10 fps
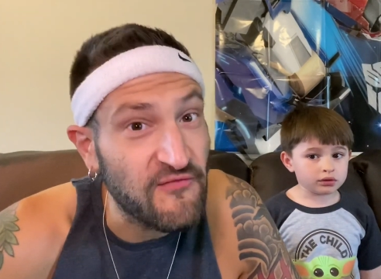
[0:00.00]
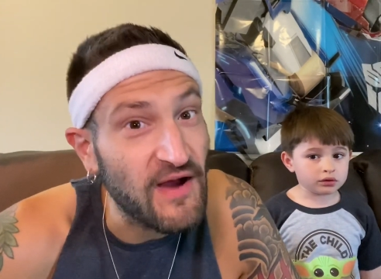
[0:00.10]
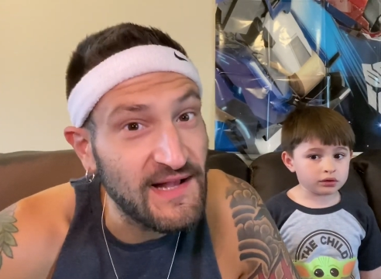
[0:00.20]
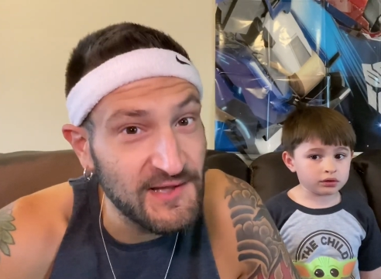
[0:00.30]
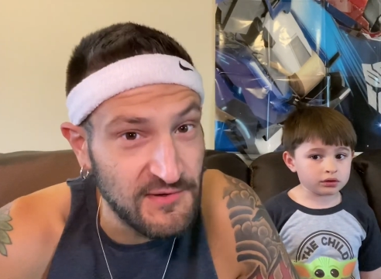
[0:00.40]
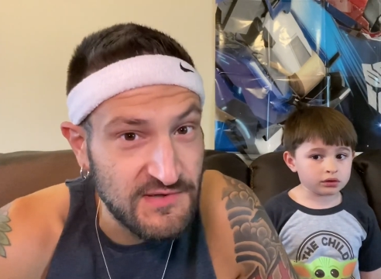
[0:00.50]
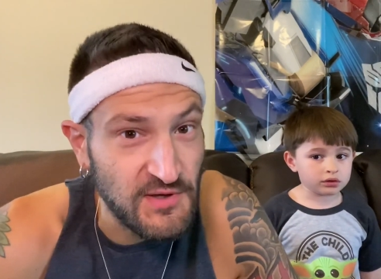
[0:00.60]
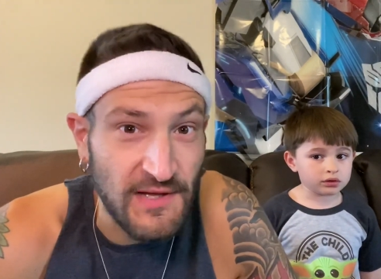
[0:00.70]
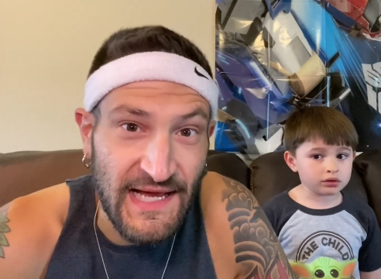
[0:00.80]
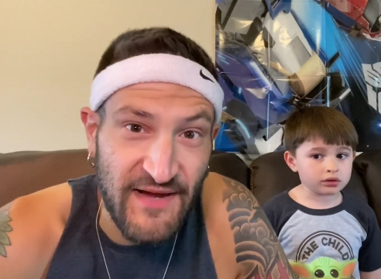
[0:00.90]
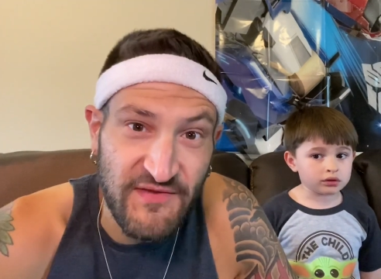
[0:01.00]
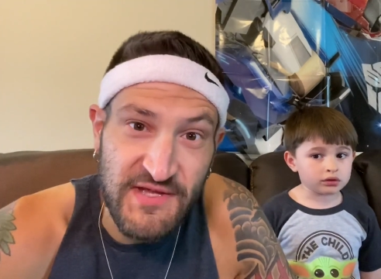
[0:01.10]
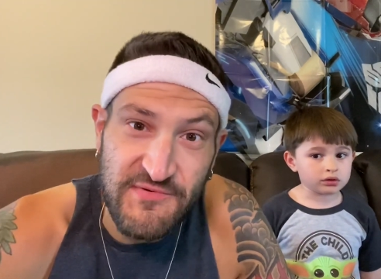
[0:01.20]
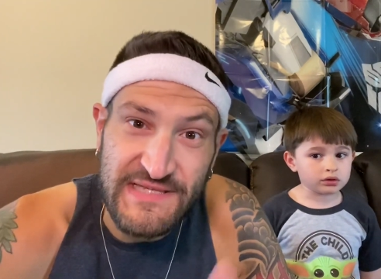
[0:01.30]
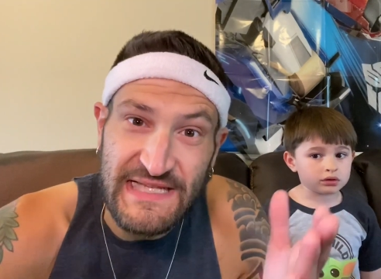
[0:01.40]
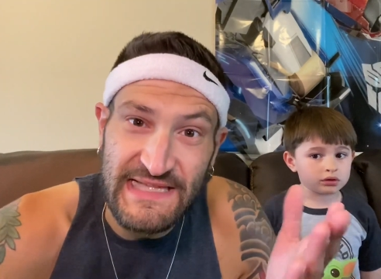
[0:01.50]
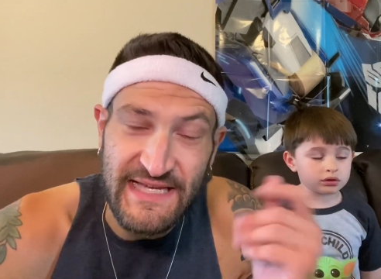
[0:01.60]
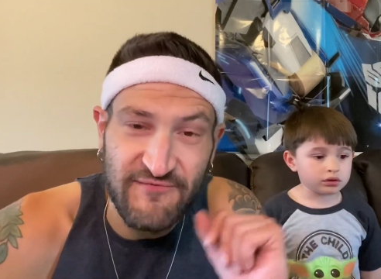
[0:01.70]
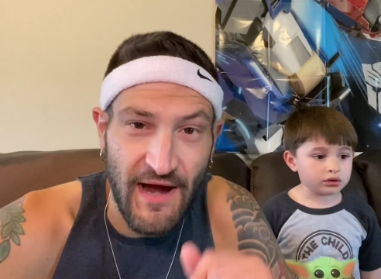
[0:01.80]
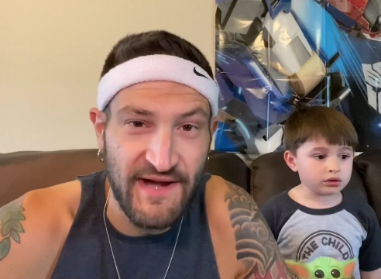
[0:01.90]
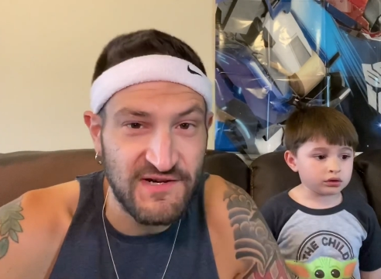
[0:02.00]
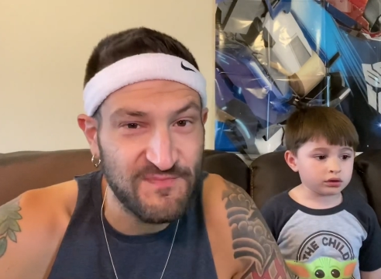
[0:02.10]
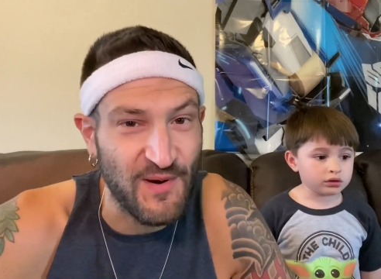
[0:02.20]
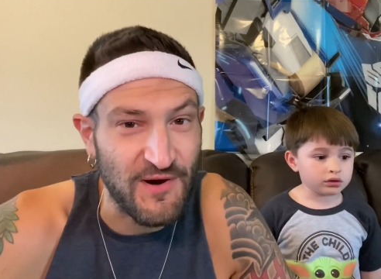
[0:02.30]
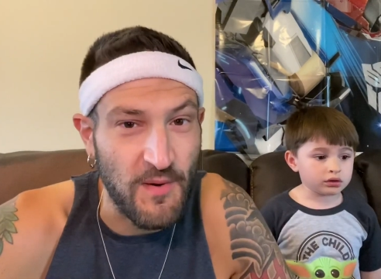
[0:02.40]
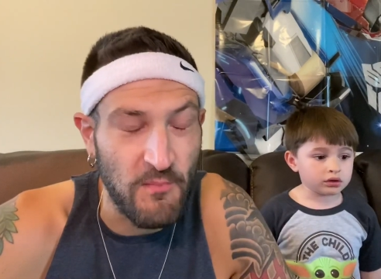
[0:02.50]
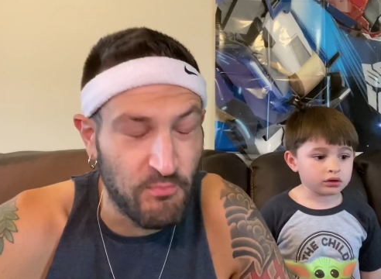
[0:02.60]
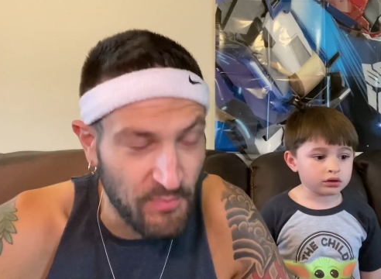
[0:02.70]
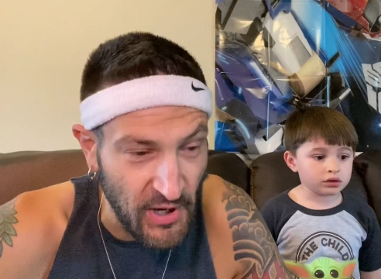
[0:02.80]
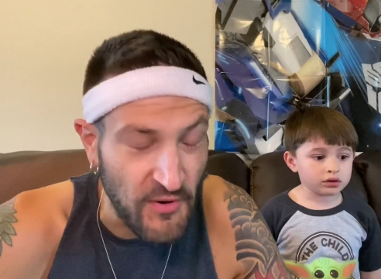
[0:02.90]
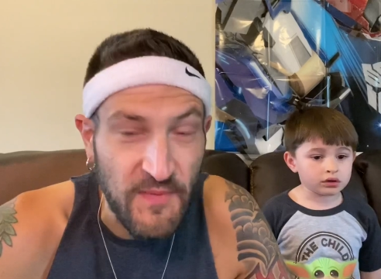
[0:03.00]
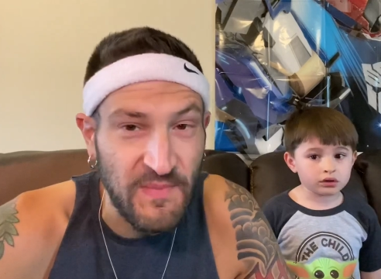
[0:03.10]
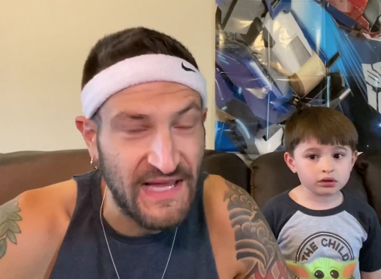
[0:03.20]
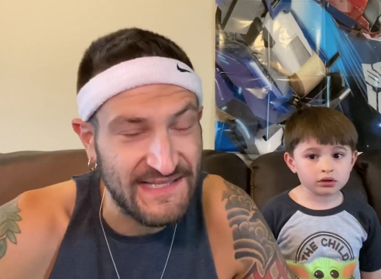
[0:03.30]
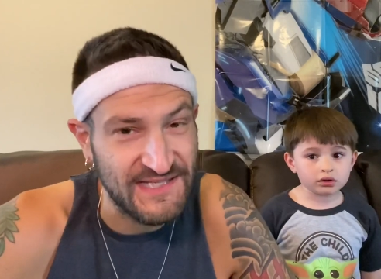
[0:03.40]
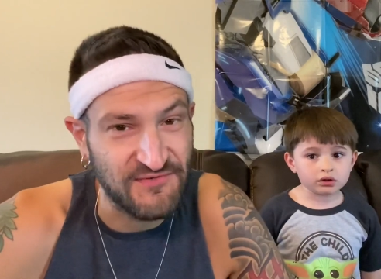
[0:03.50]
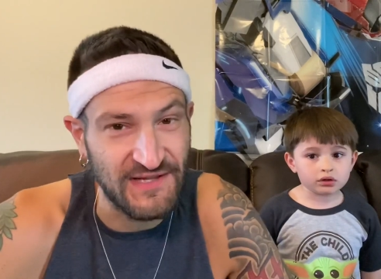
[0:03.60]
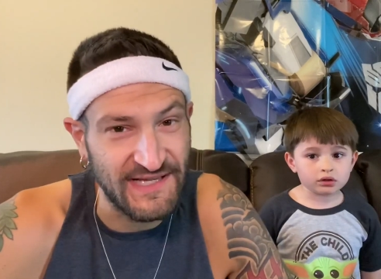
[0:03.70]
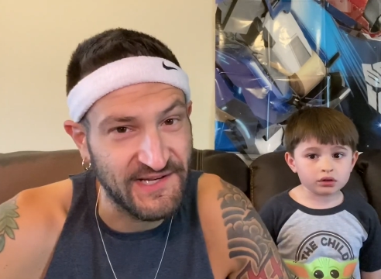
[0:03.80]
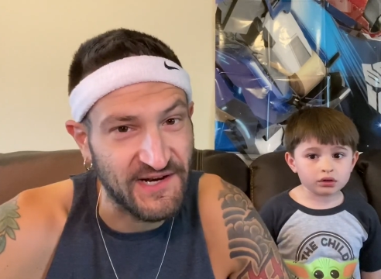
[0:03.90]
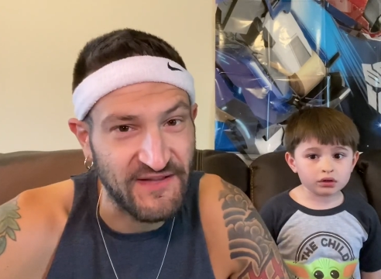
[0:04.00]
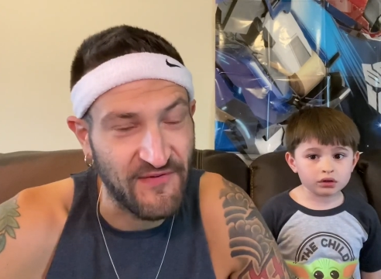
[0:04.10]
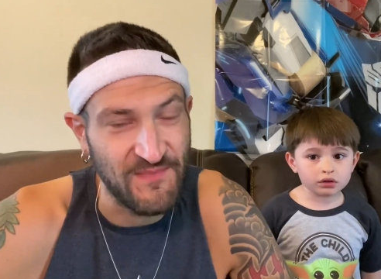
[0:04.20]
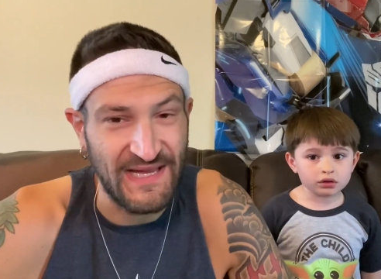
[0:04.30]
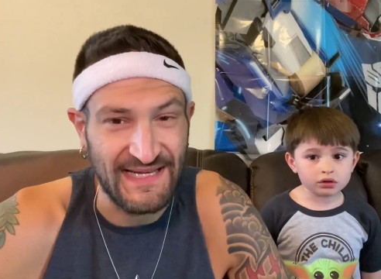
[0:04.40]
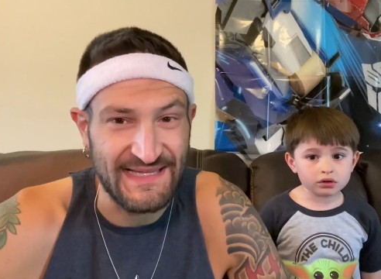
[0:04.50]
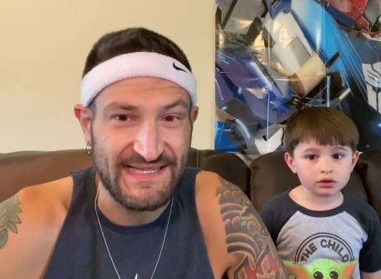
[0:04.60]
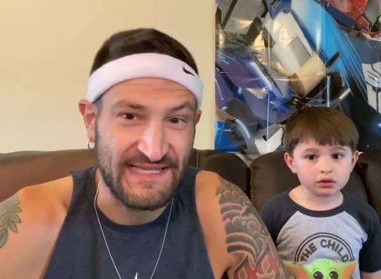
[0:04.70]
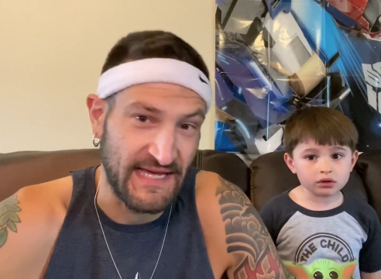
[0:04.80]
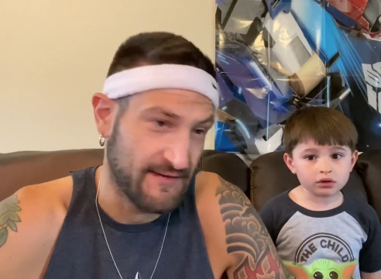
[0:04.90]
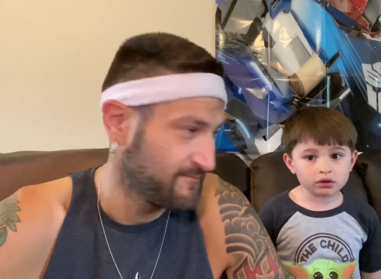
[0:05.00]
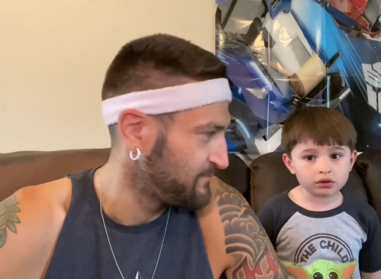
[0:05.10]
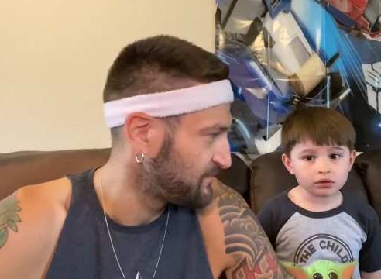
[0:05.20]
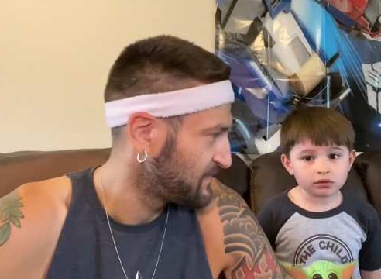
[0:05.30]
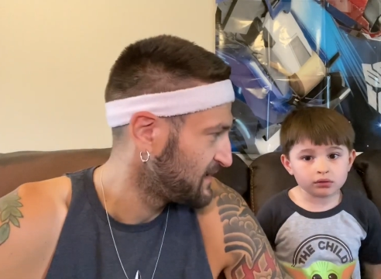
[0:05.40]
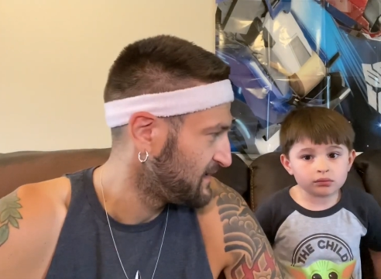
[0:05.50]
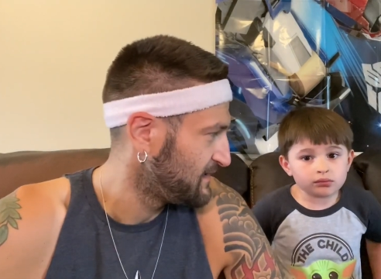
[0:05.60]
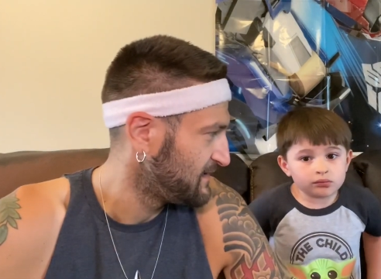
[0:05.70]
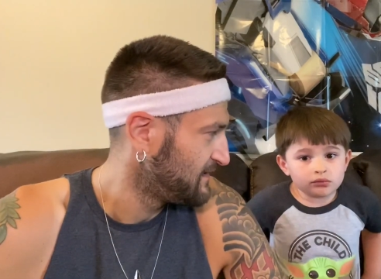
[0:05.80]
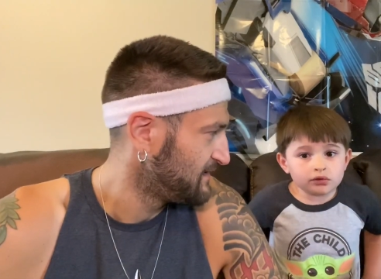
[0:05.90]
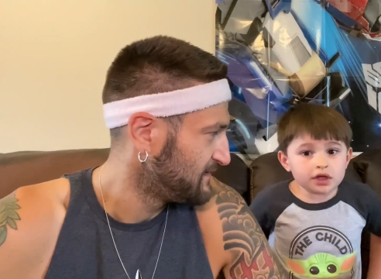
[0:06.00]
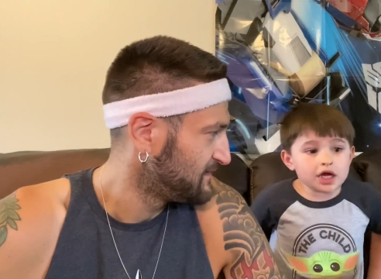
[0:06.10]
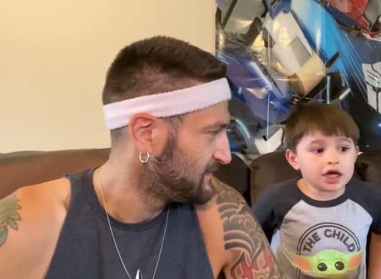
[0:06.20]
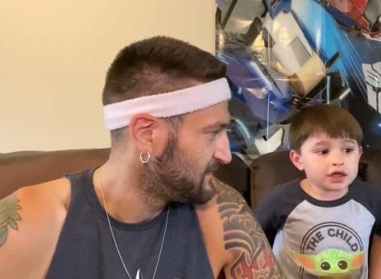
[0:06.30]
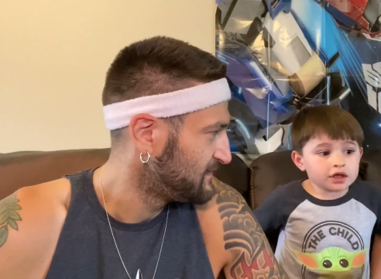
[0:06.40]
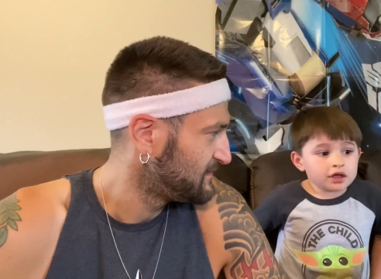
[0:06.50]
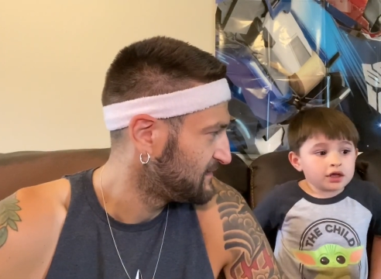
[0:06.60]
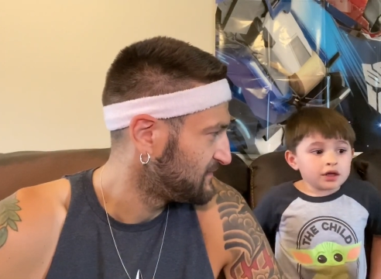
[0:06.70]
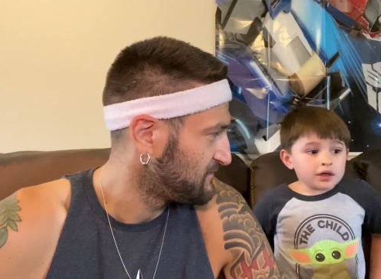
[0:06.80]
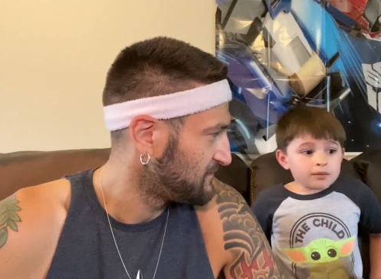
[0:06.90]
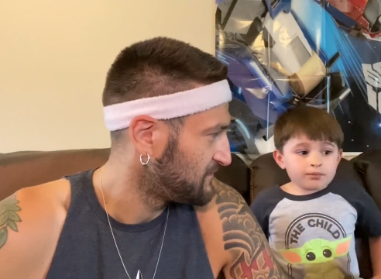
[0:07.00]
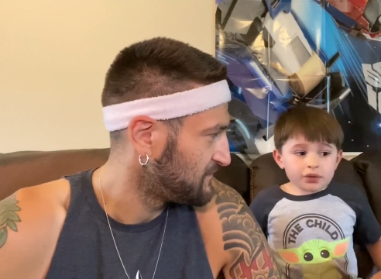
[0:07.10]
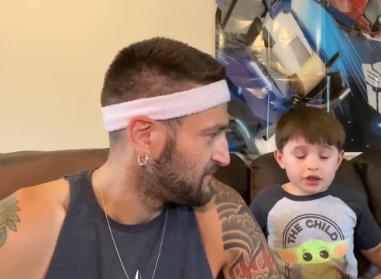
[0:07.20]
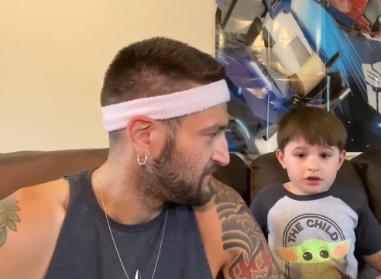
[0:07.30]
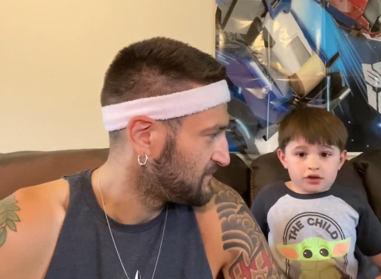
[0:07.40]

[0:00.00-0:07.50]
Speaker 1: I lose, all I have to do is clean Ryder's boat because it's really dirty from being in the sea.
Speaker 2: Yes, but